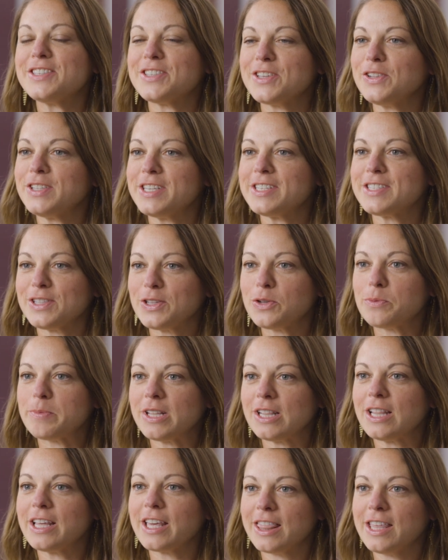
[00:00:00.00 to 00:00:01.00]
still is a little
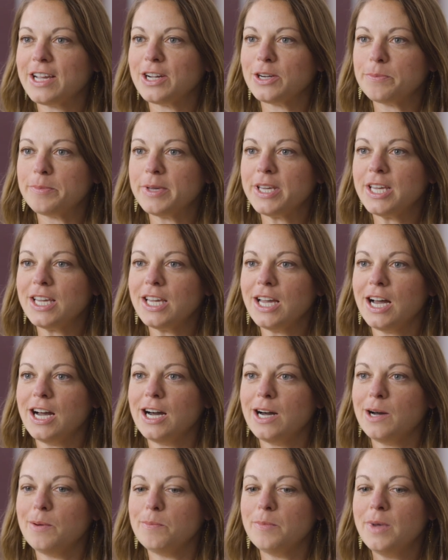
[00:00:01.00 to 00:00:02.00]
bit like therapy,
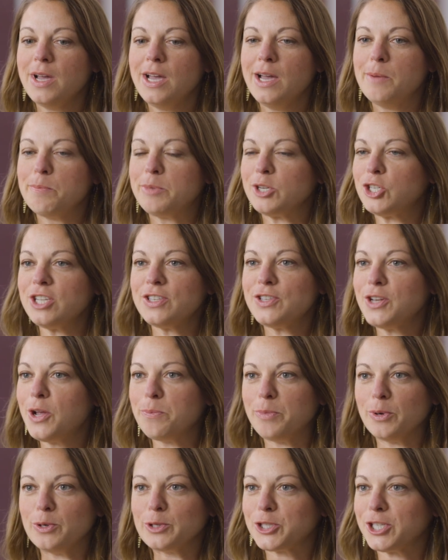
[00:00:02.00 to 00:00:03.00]
but she's no
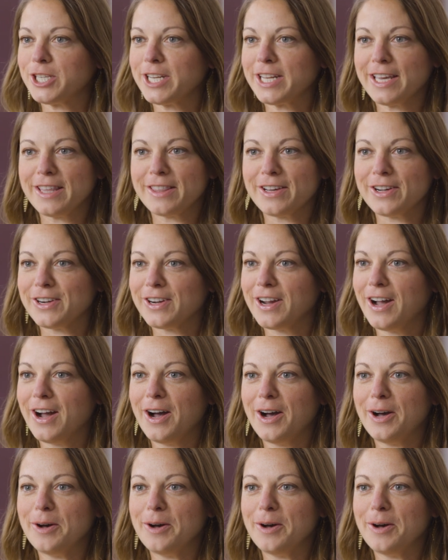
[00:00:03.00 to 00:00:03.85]
bullshit either